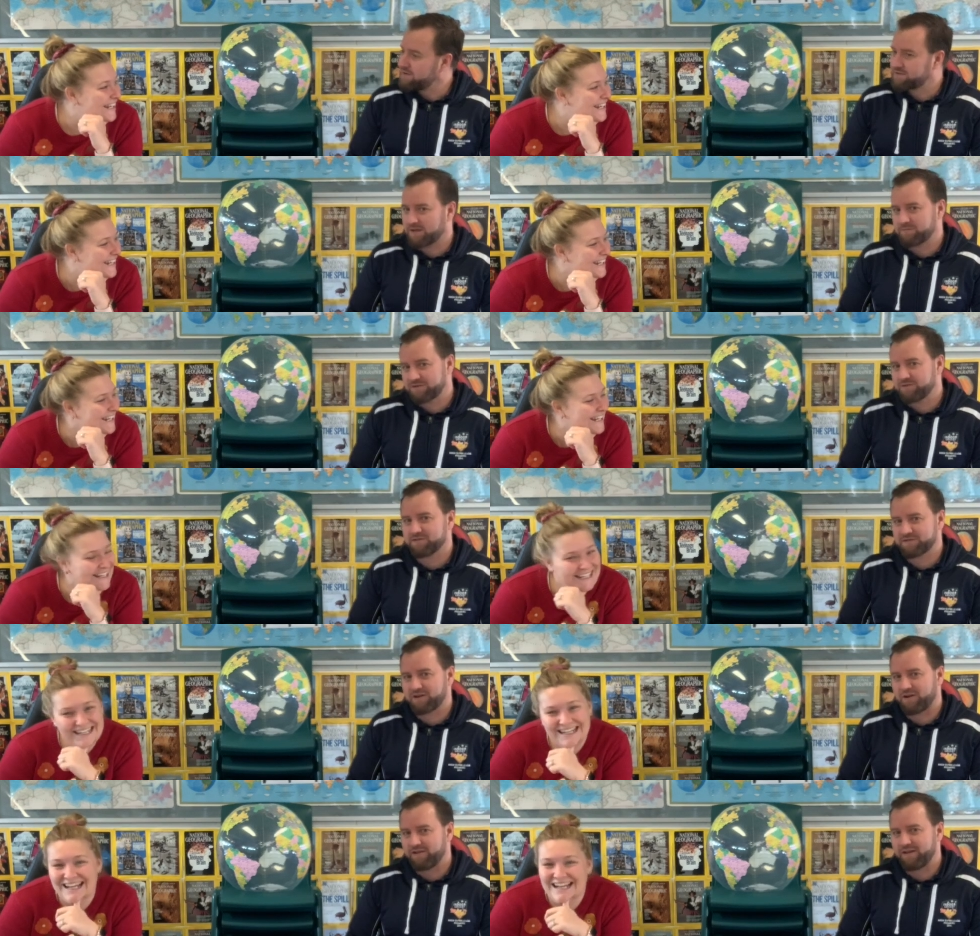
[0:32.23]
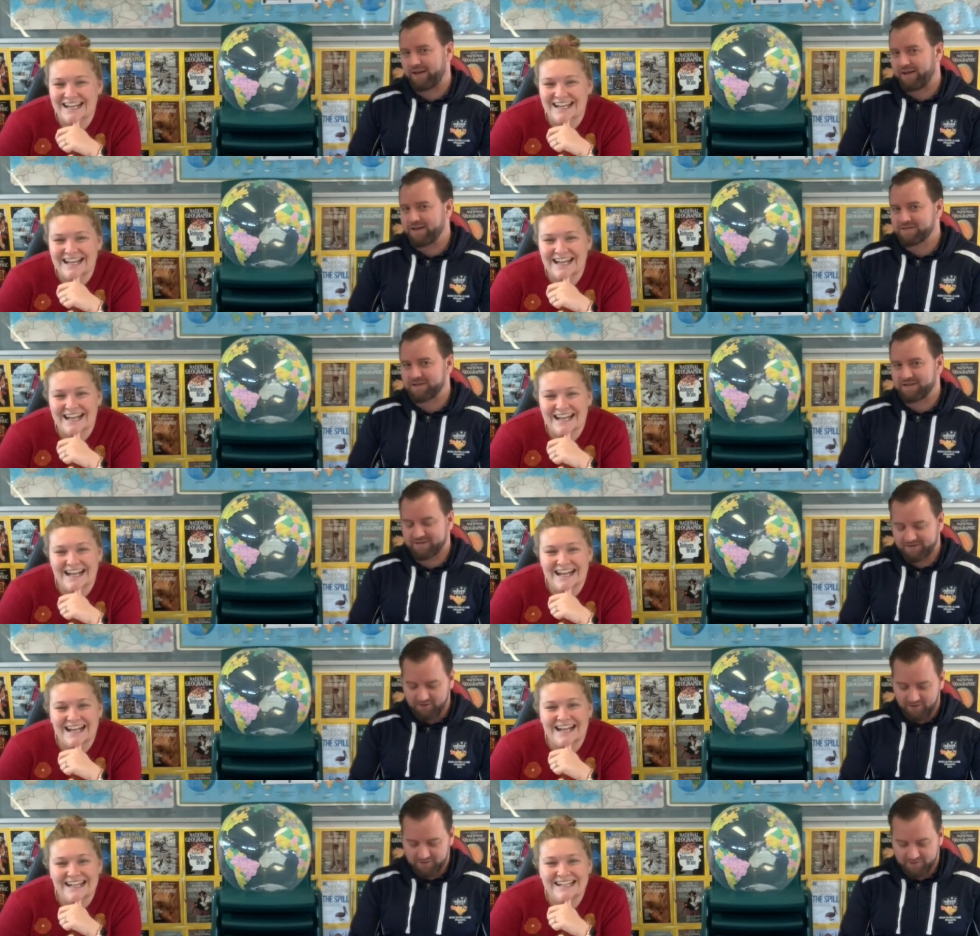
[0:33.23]
Speaker 1: that some schools go there as an
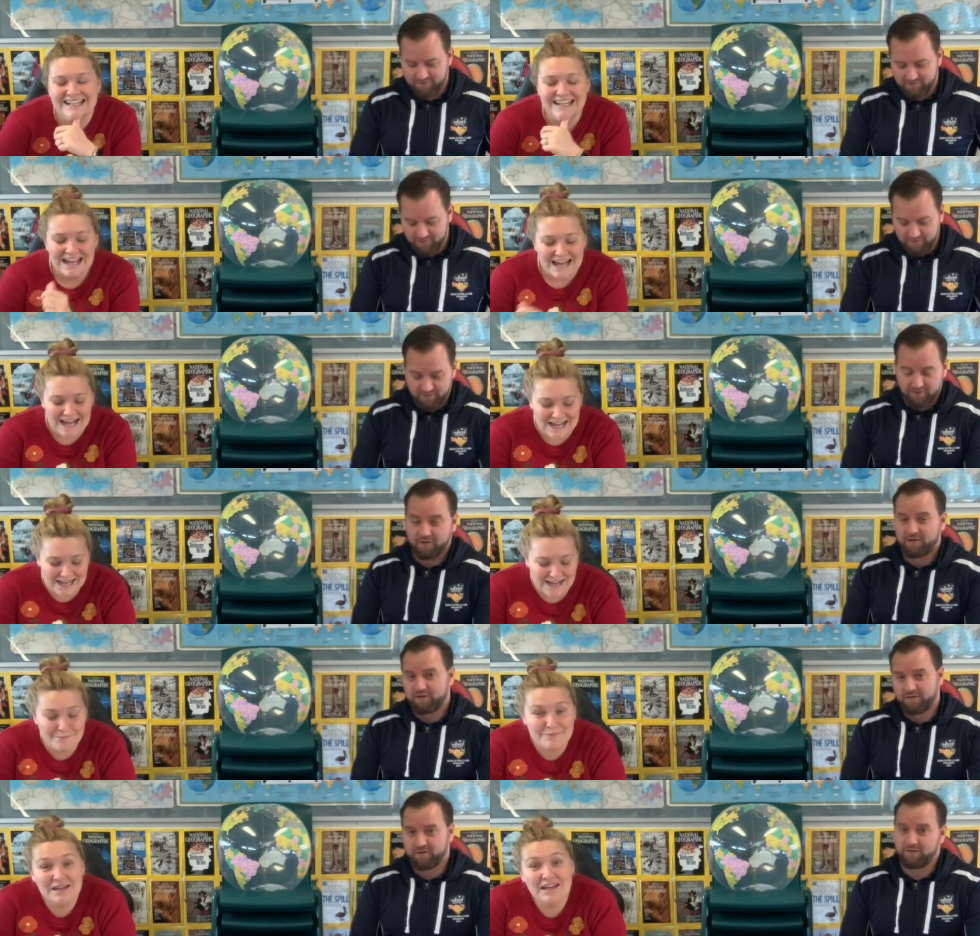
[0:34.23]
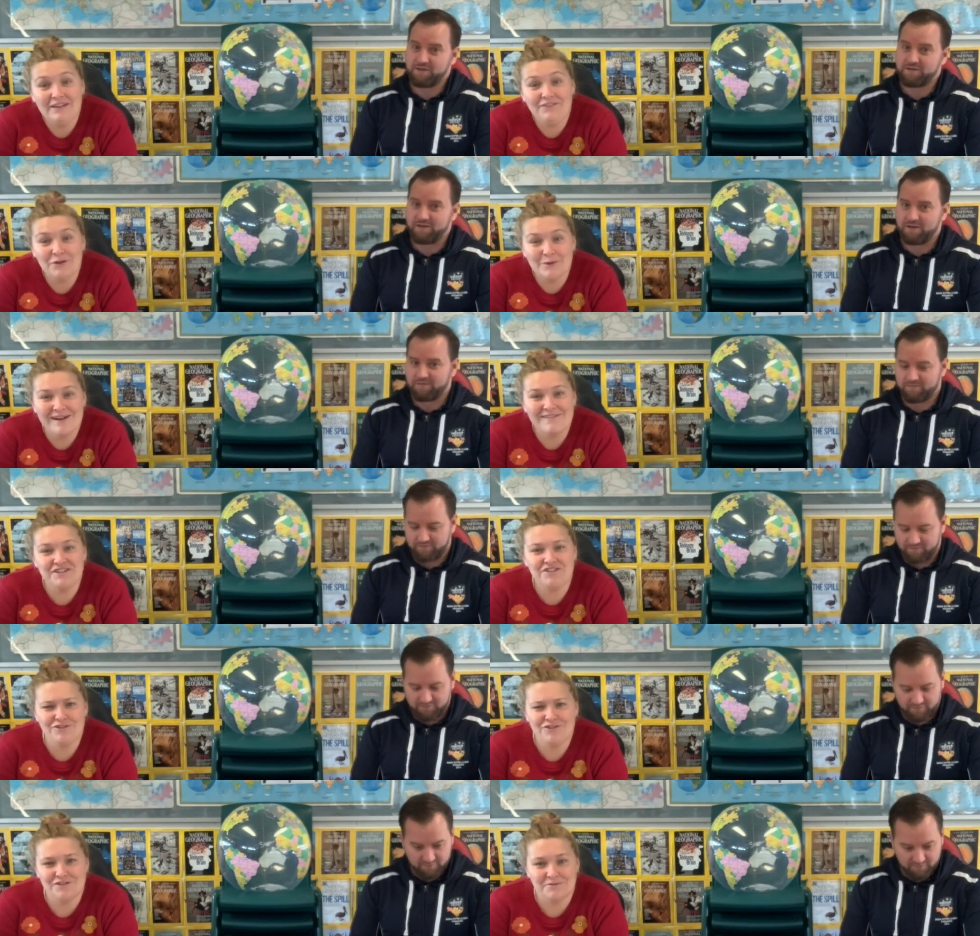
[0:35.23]
excursion.
Speaker 2: Um, if you are a
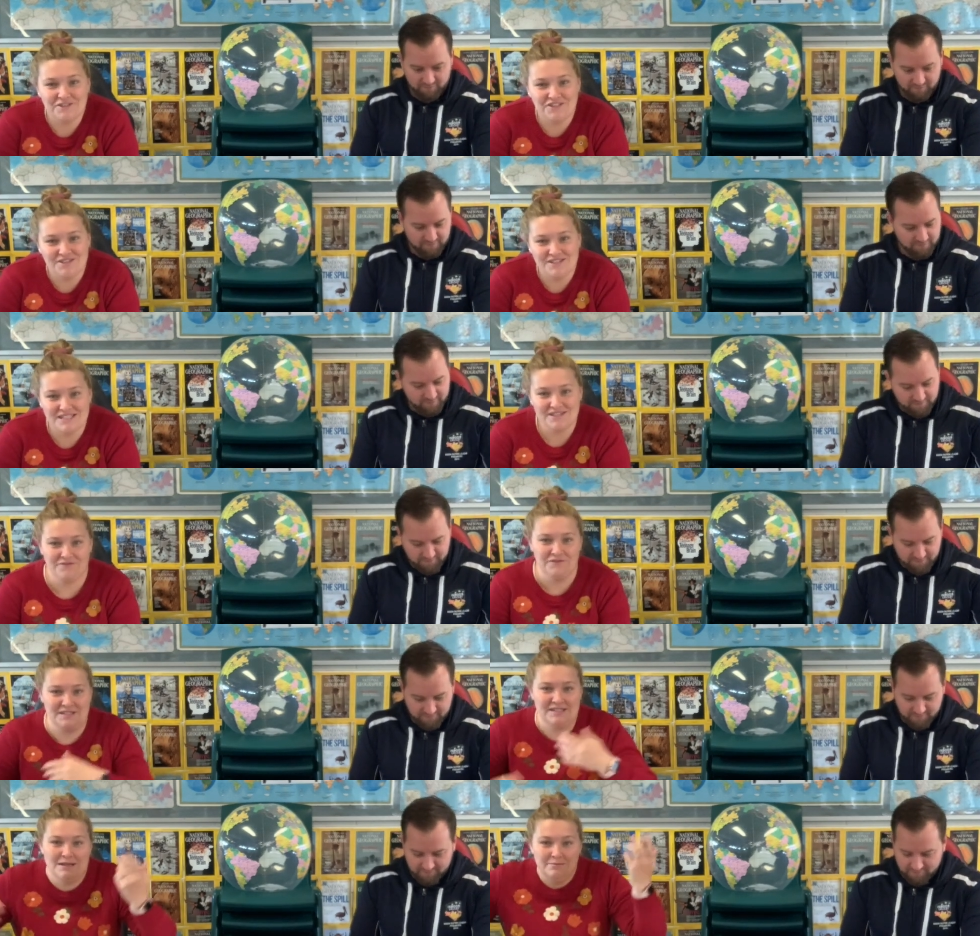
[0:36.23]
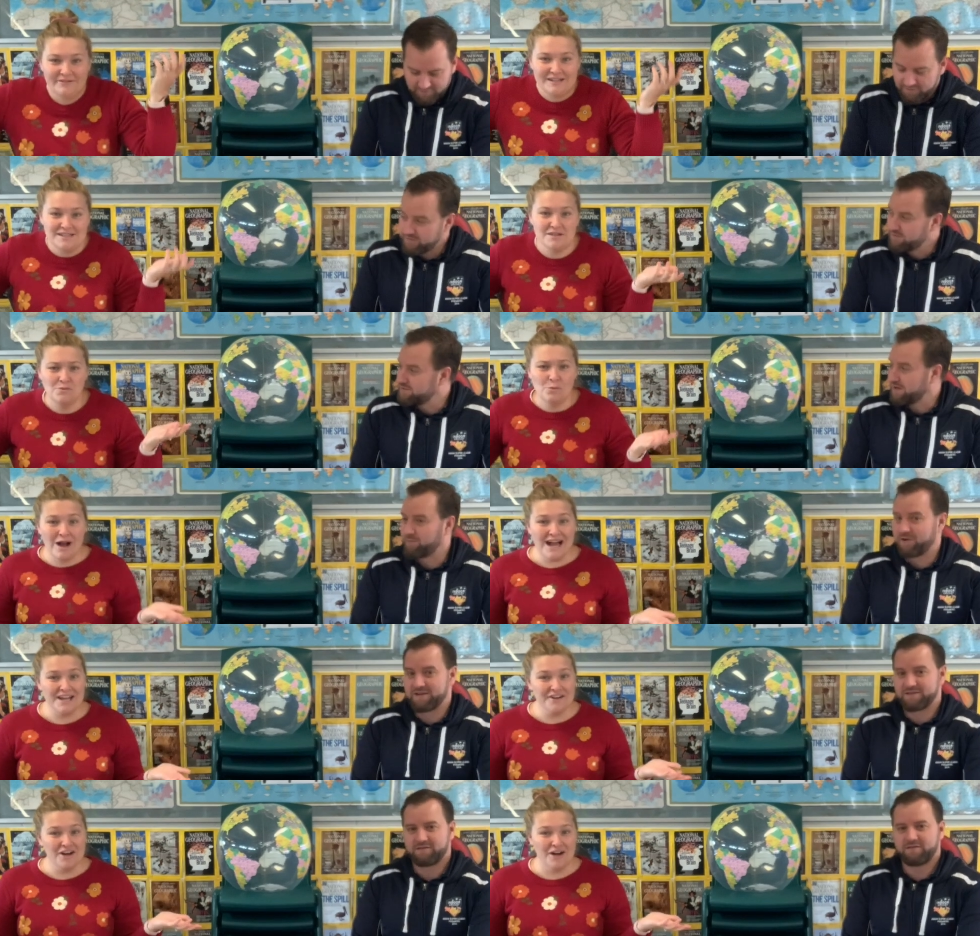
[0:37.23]
junior watching this for some reason, some why
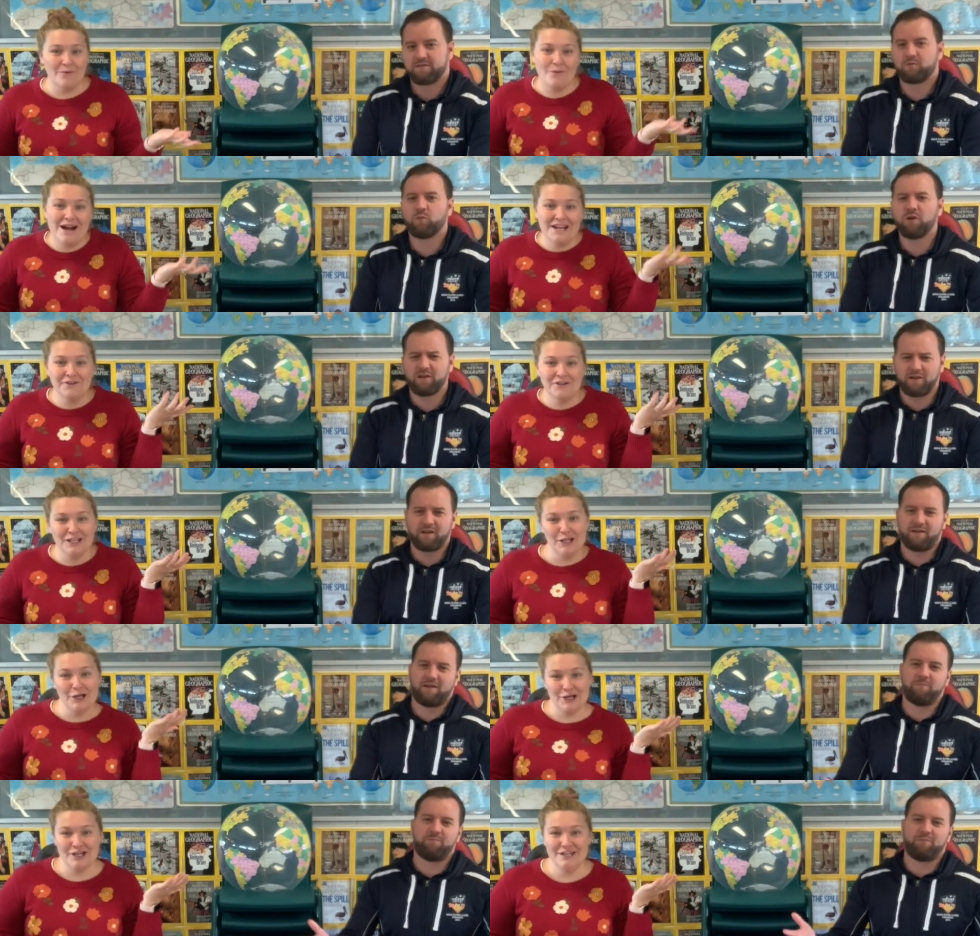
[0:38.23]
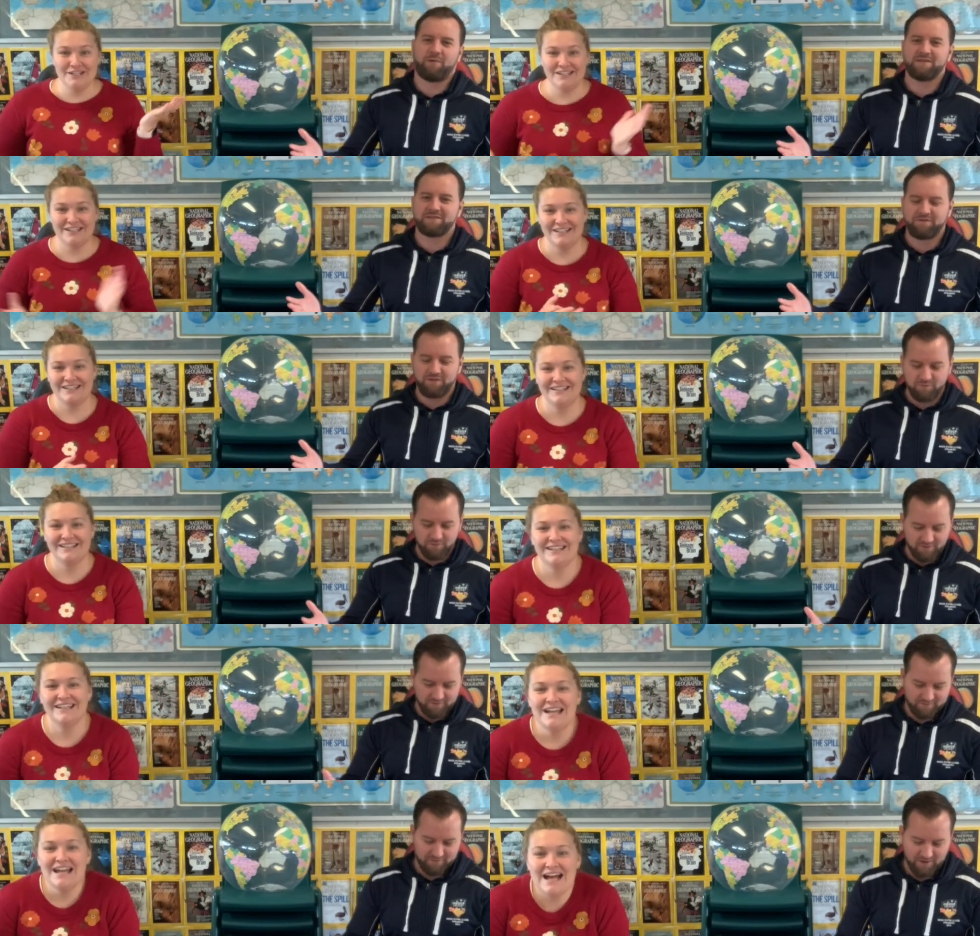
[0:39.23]
reason. not? Why well, not learn? Well,
Speaker 1: as if you wouldn't.